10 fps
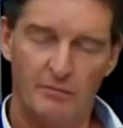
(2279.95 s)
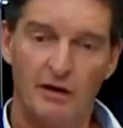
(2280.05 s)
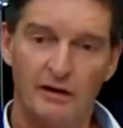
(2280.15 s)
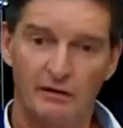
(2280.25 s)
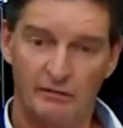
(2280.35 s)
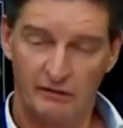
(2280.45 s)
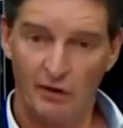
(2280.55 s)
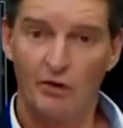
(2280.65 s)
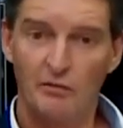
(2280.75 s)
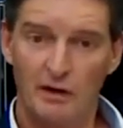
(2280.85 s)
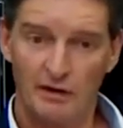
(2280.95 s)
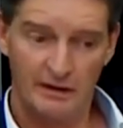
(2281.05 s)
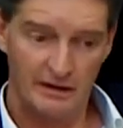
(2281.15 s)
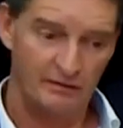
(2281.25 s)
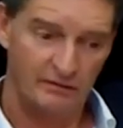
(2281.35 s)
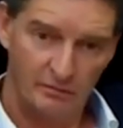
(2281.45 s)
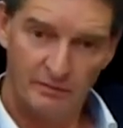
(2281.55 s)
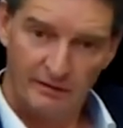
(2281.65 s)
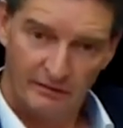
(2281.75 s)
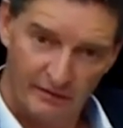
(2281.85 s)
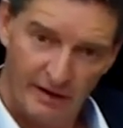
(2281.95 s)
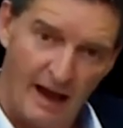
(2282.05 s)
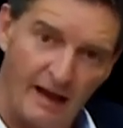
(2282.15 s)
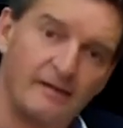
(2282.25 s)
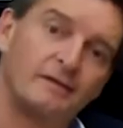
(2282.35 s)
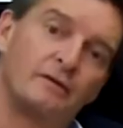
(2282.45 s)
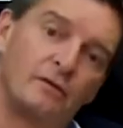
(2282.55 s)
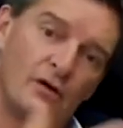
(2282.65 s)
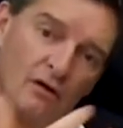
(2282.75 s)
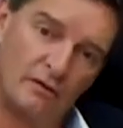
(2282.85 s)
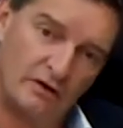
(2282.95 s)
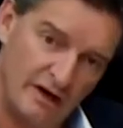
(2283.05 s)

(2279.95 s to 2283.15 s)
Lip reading: of money of his own money into PCI, took over